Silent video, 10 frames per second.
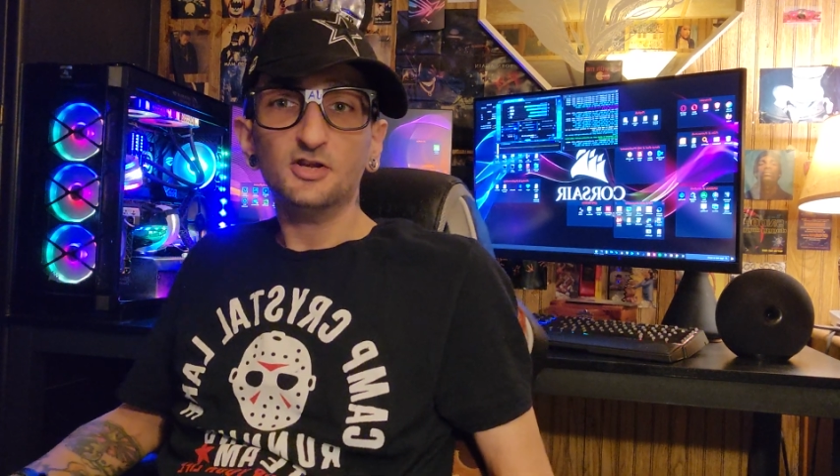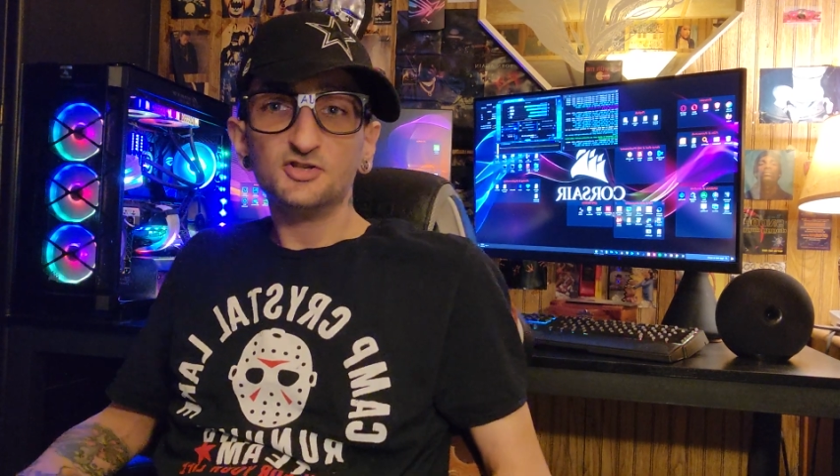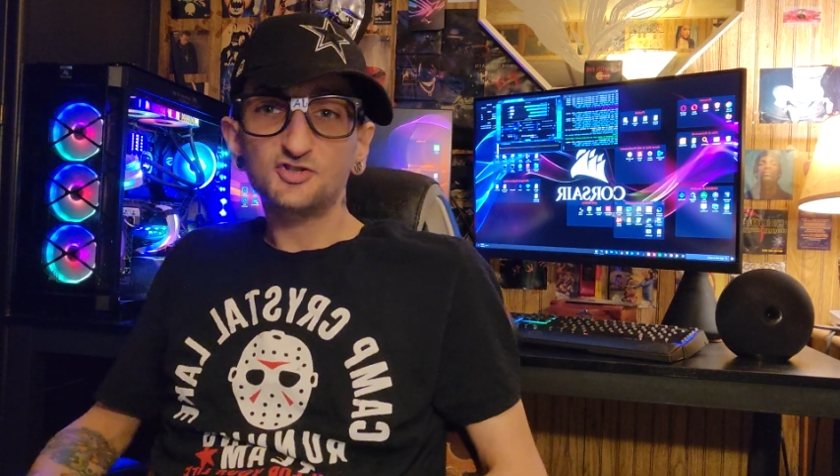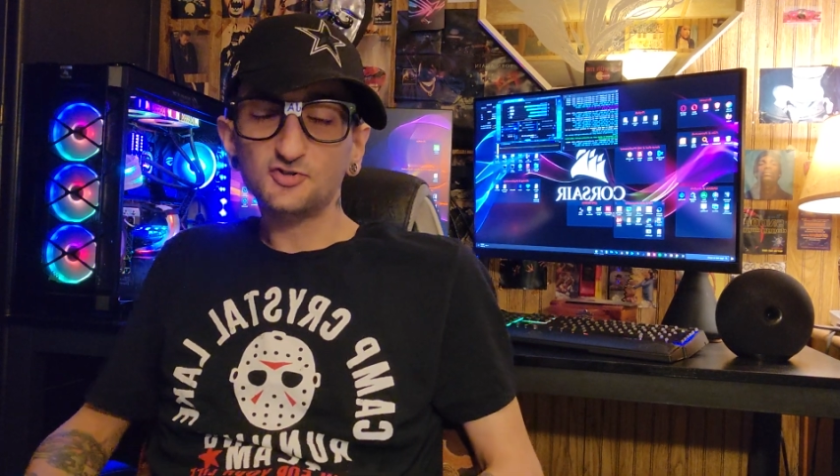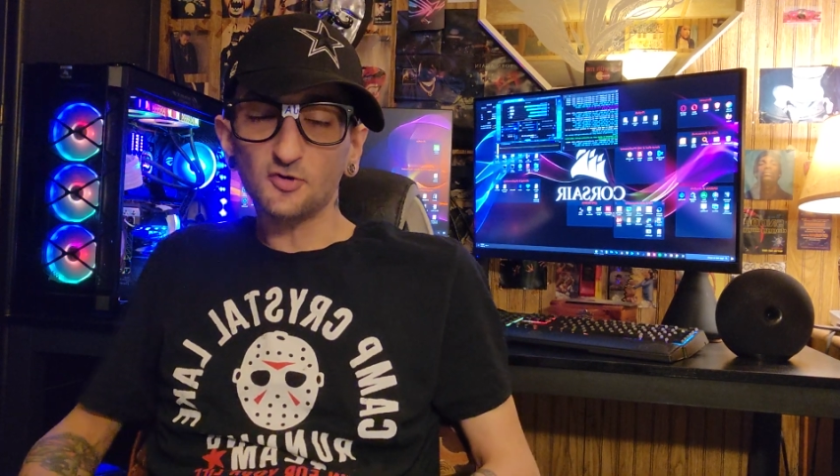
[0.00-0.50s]

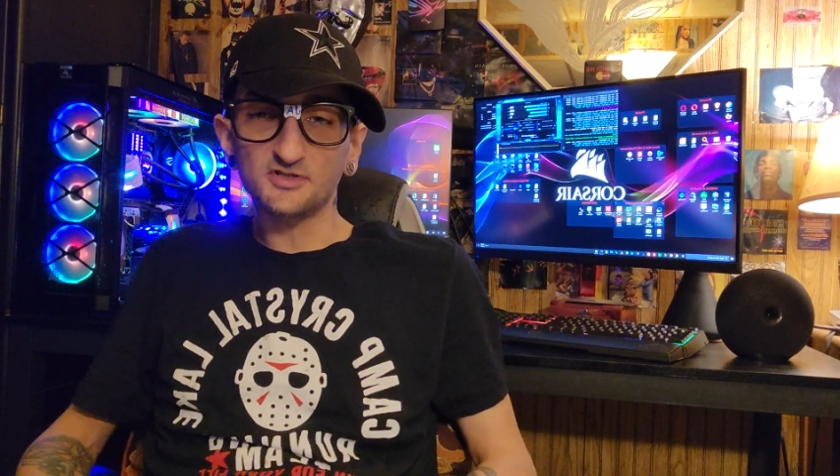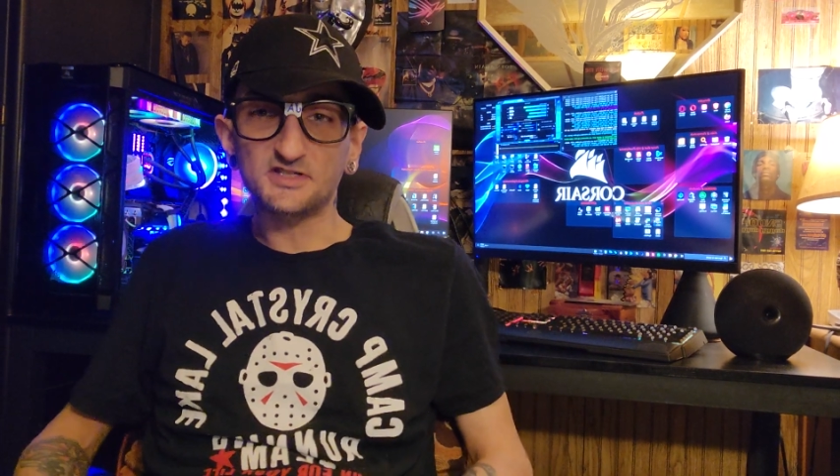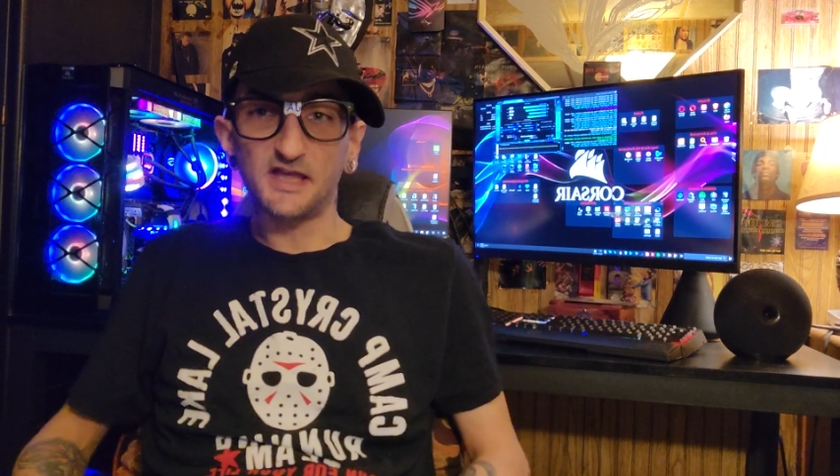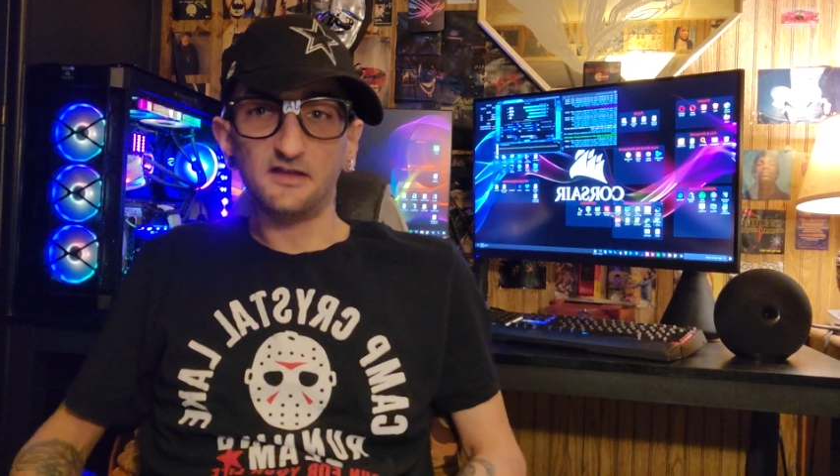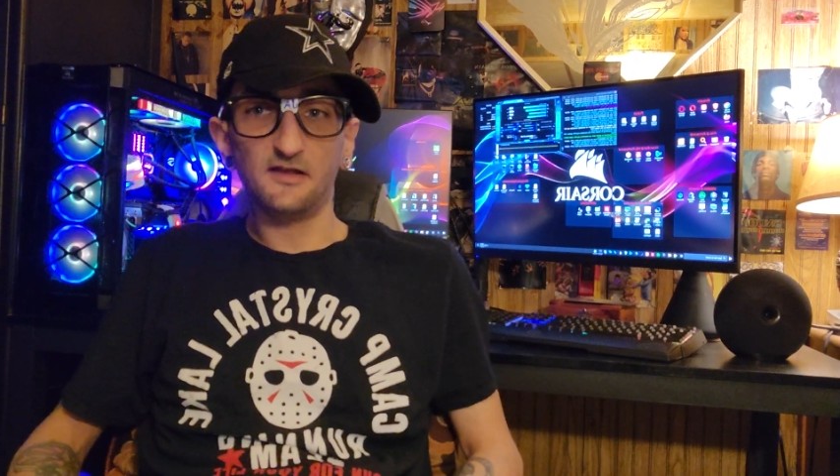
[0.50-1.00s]

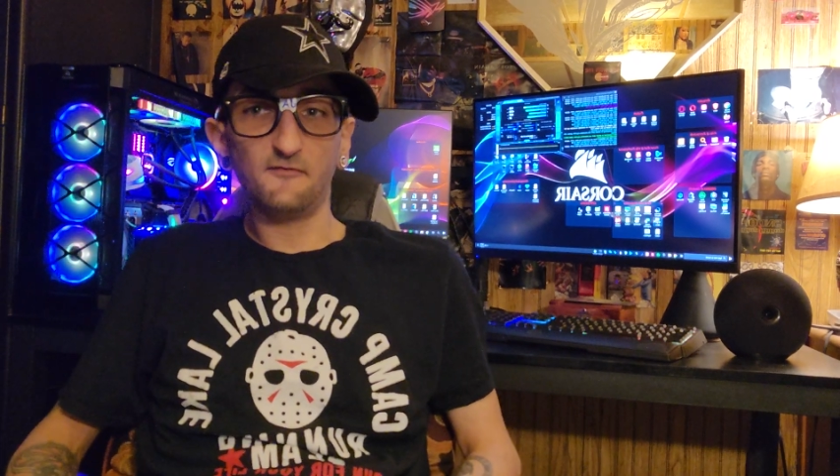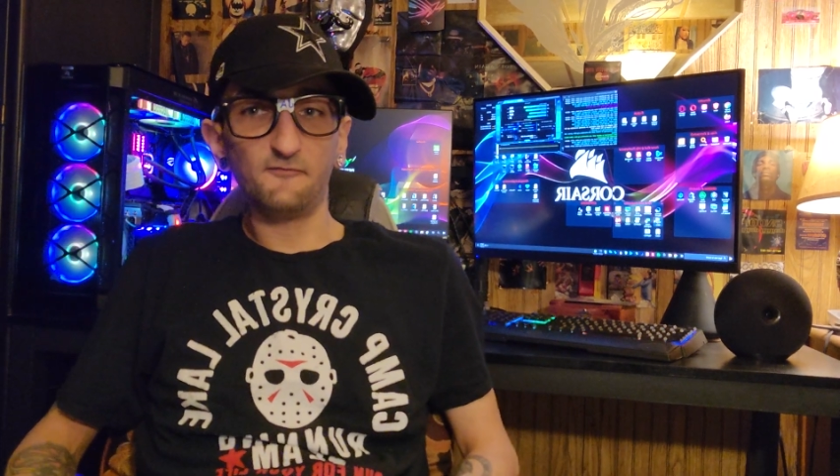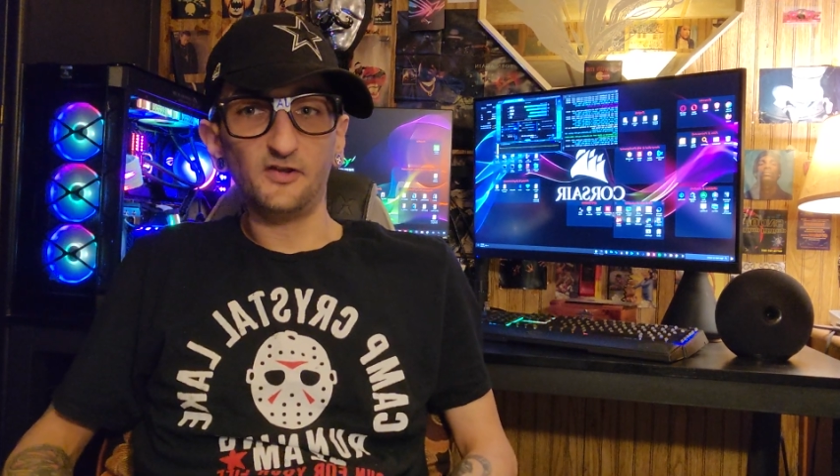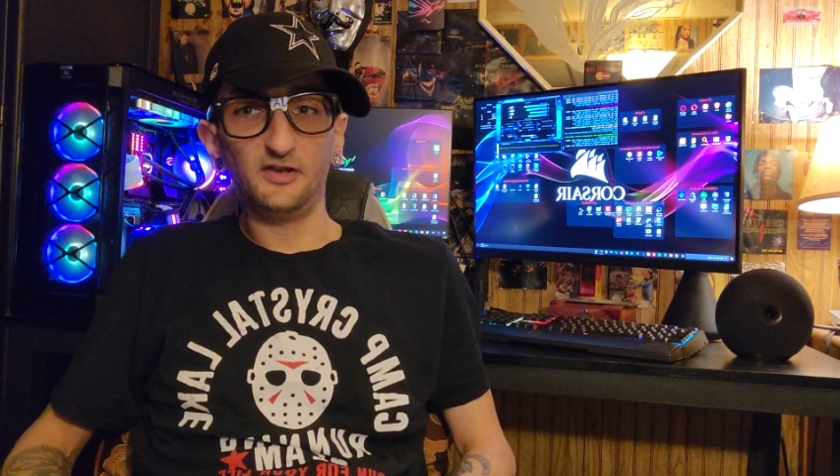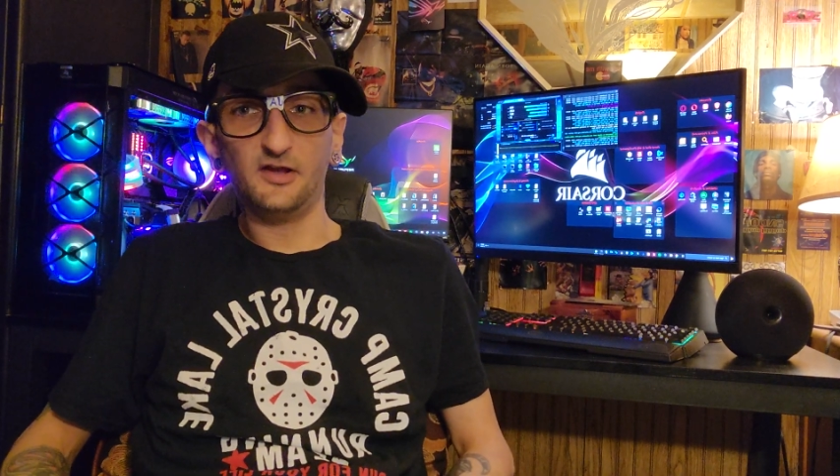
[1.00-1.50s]
Short
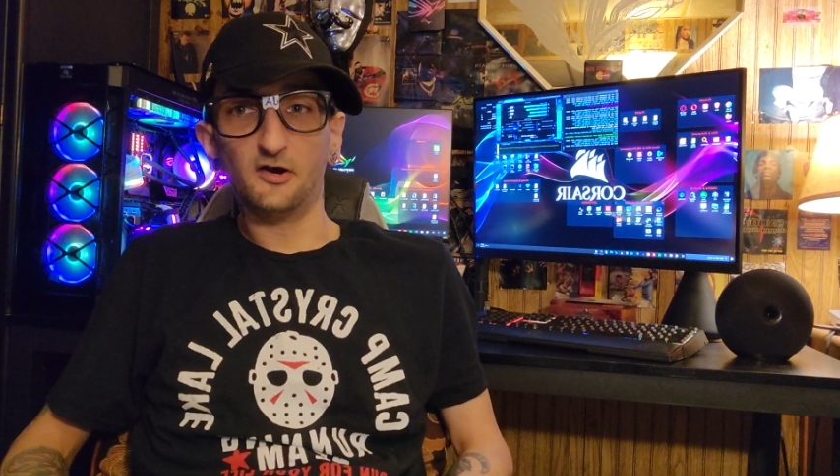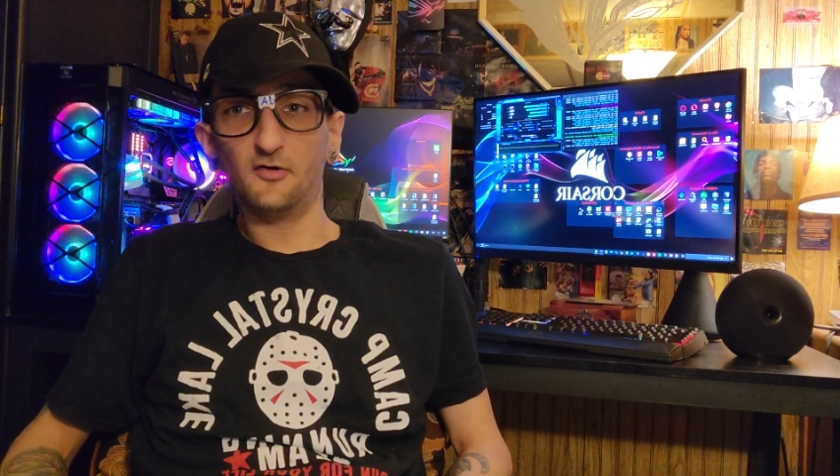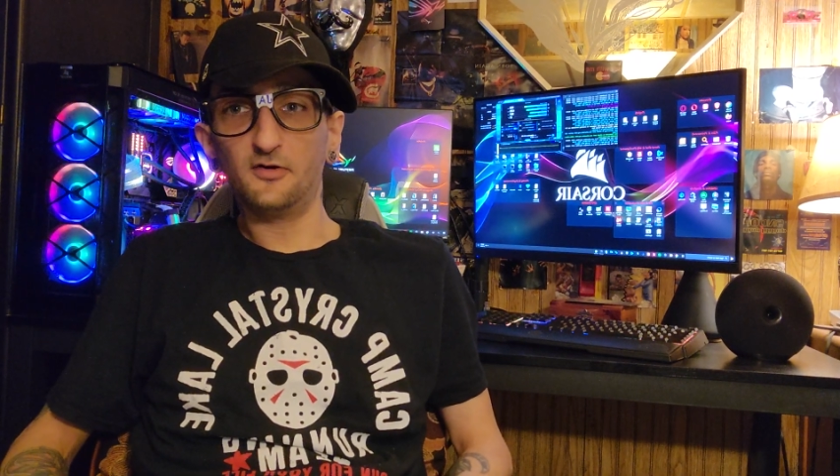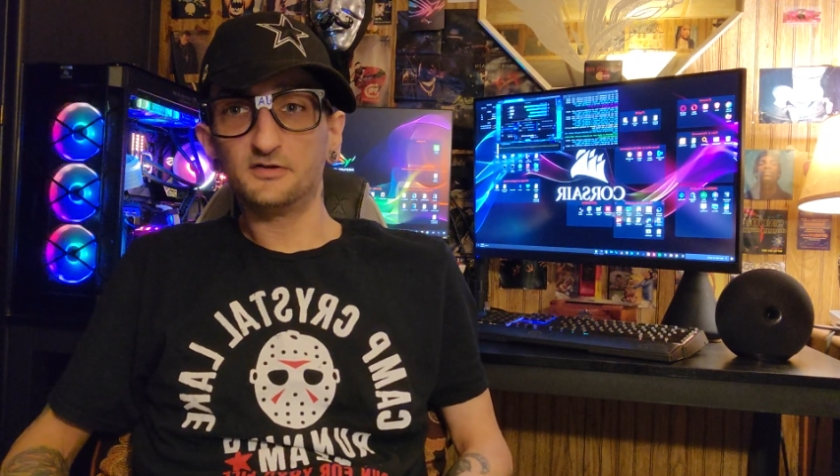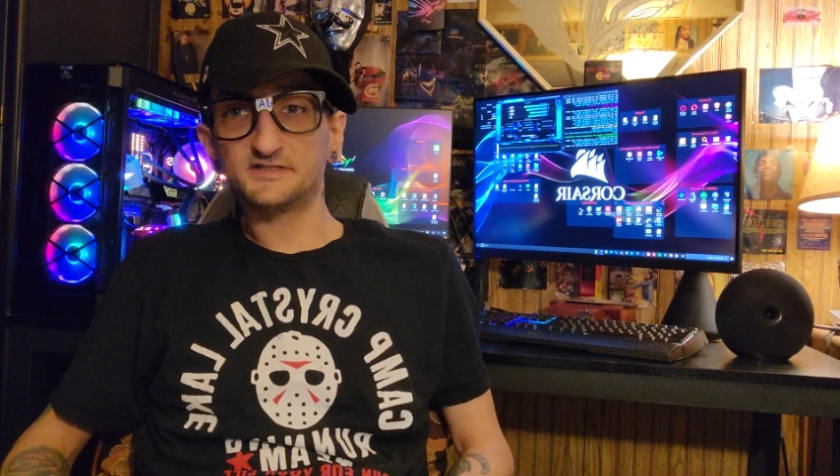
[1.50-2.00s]
video